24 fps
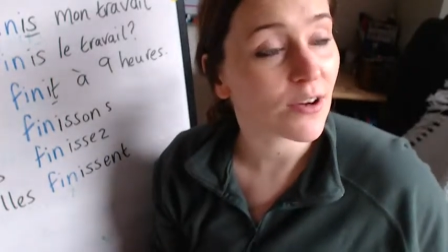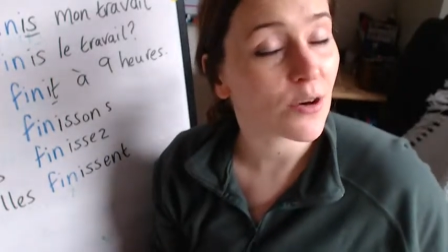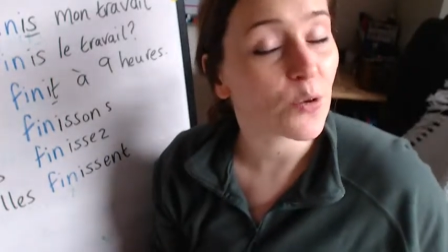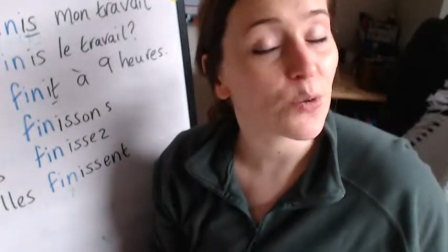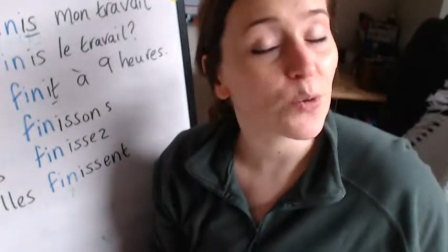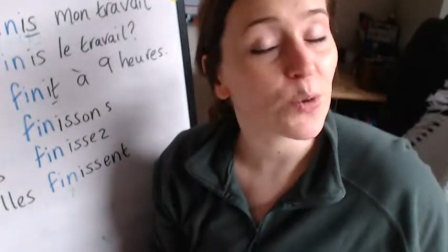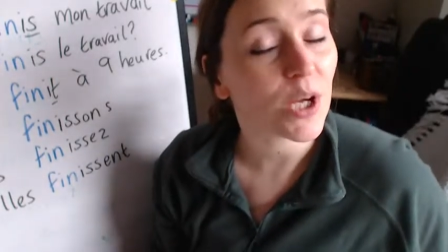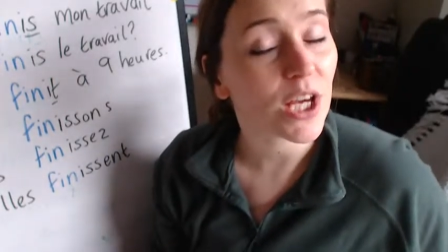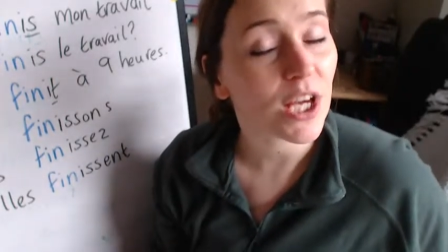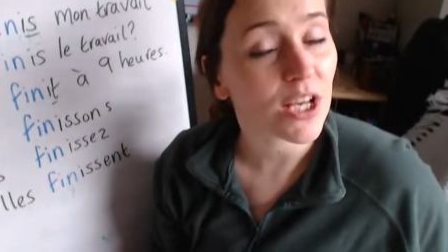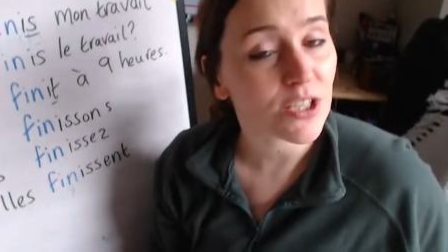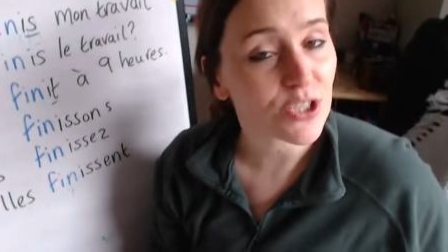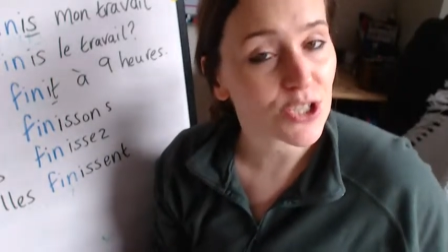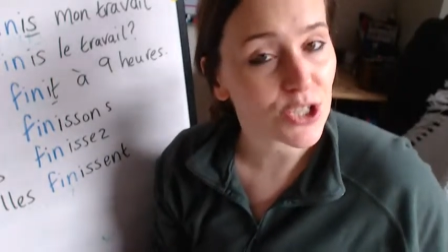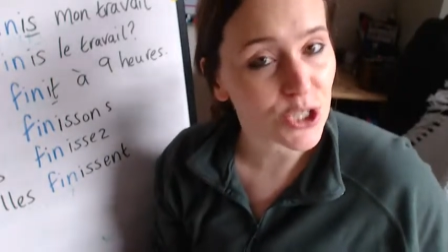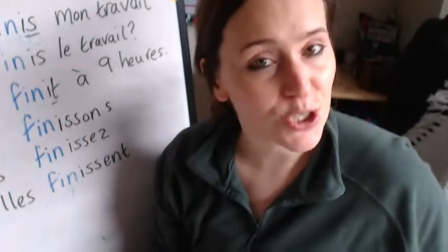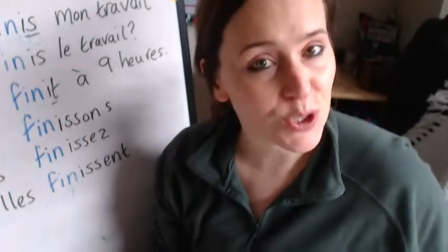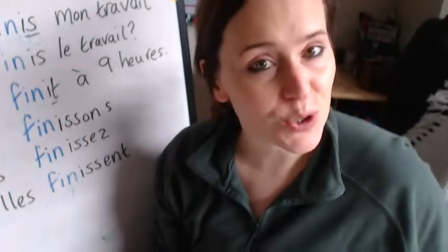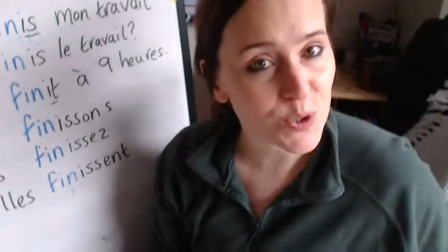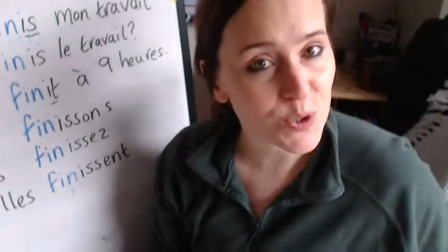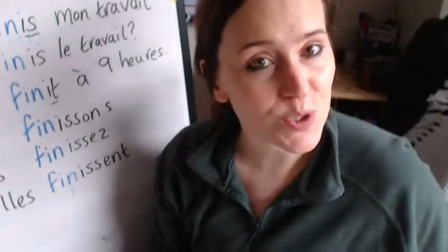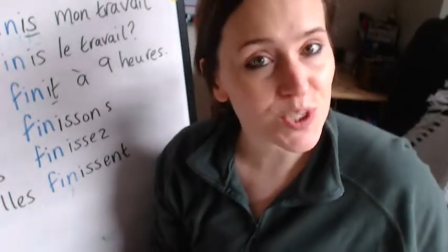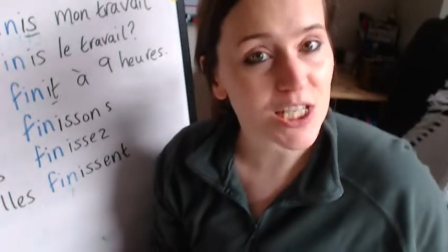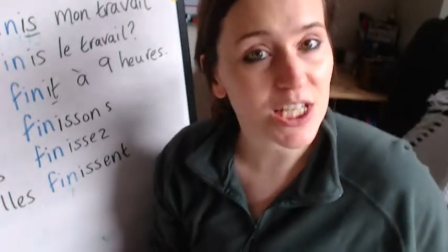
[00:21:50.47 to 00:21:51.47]
We are
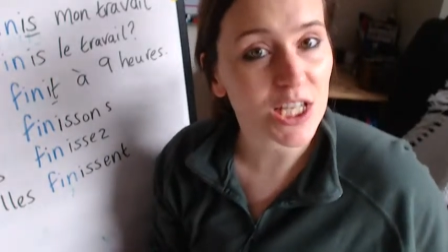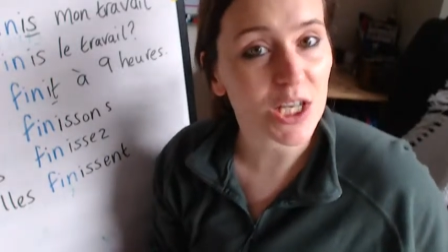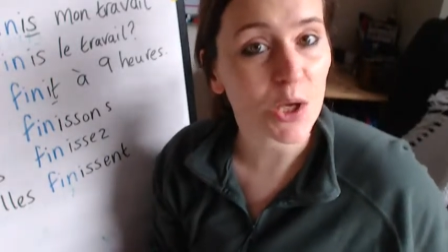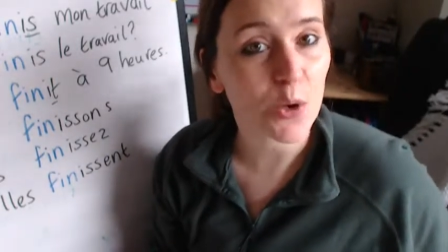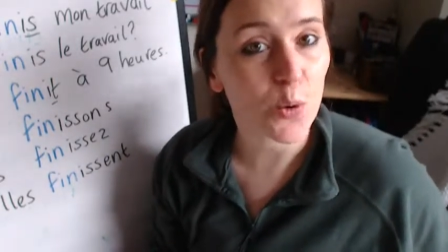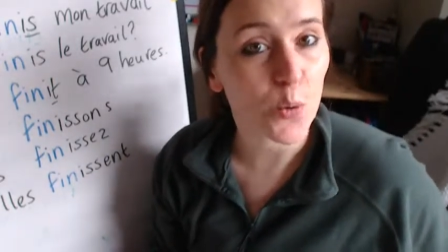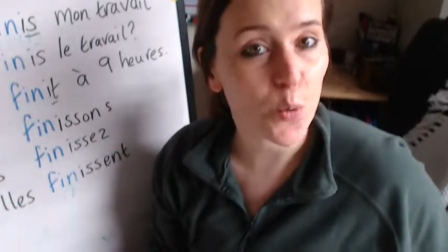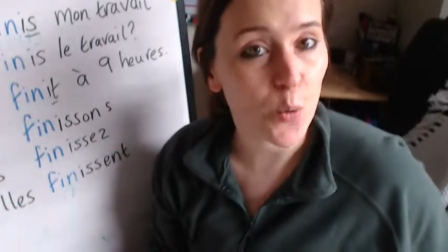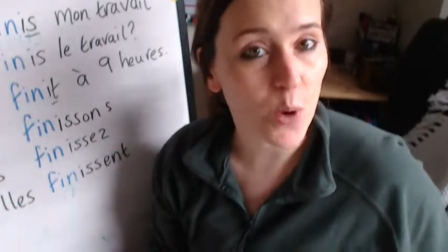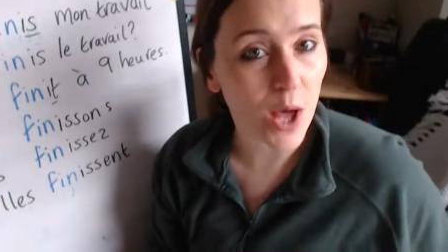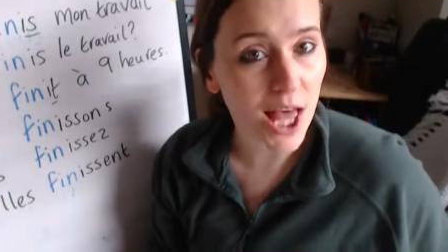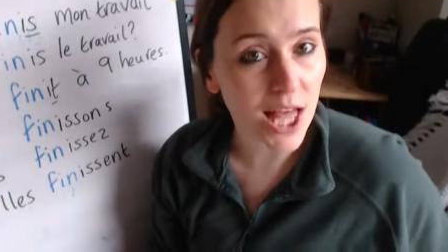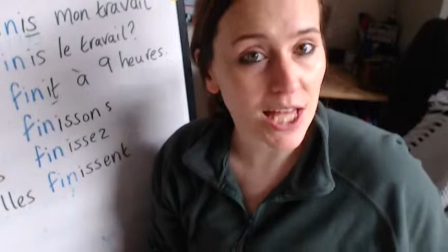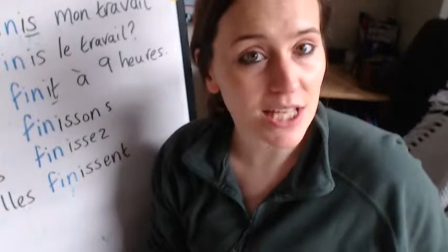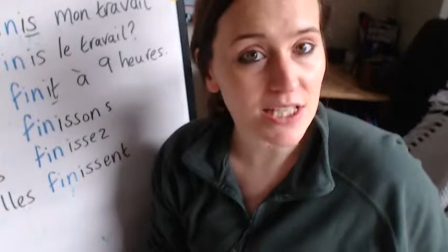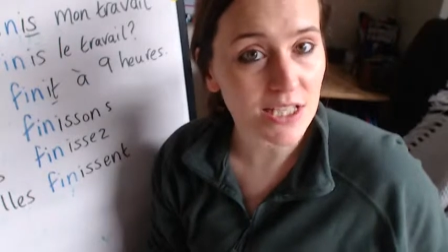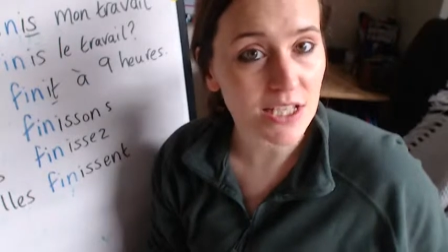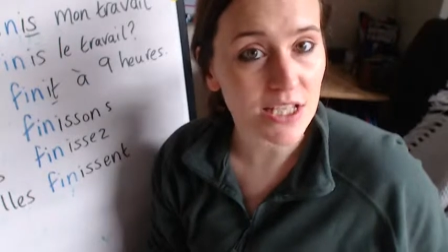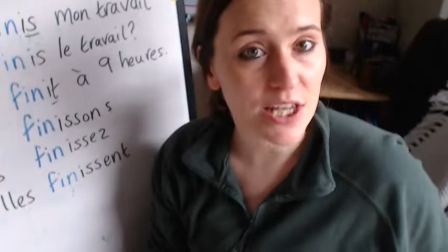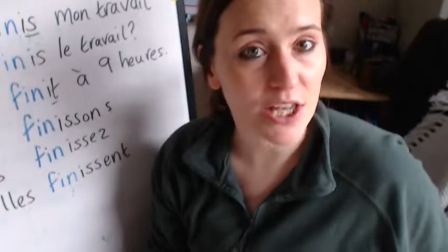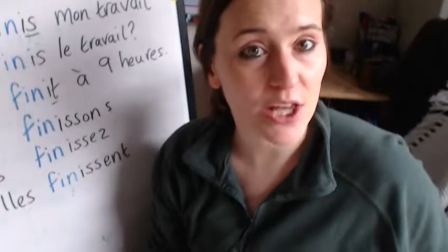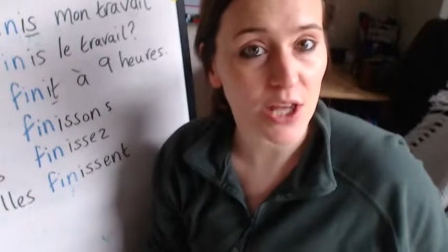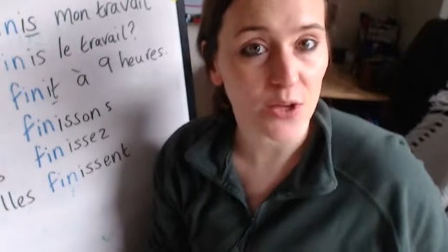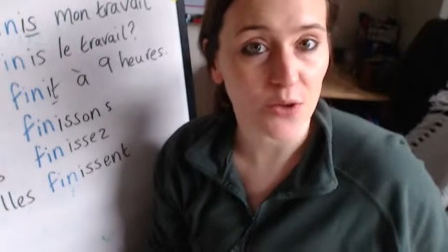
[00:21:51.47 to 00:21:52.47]
choosing where
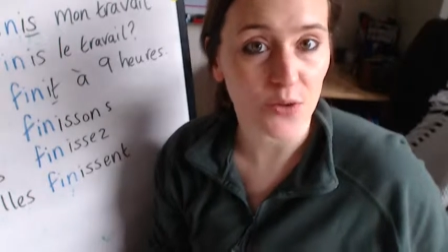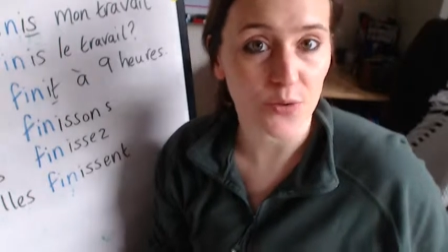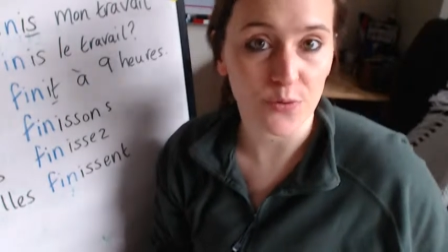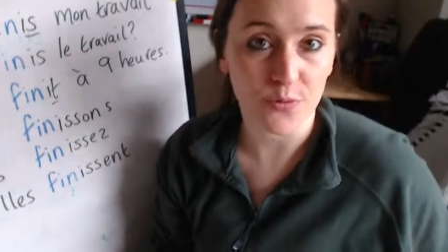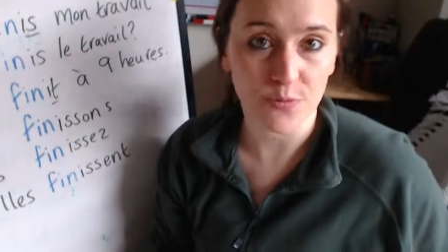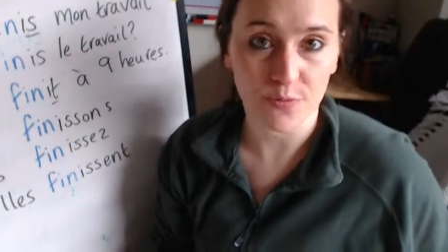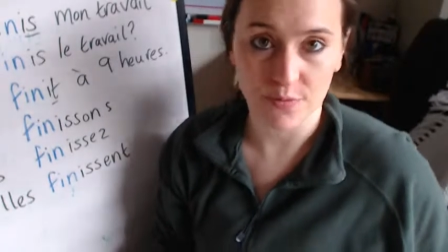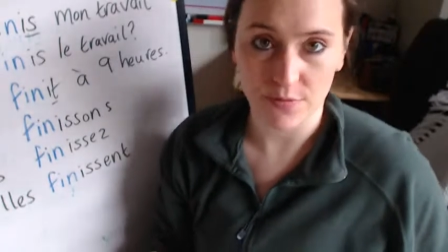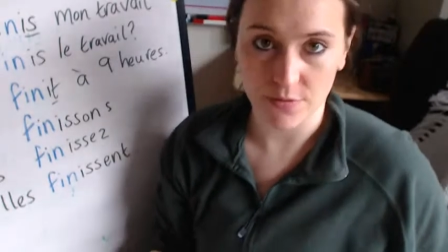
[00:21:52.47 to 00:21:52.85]
to go.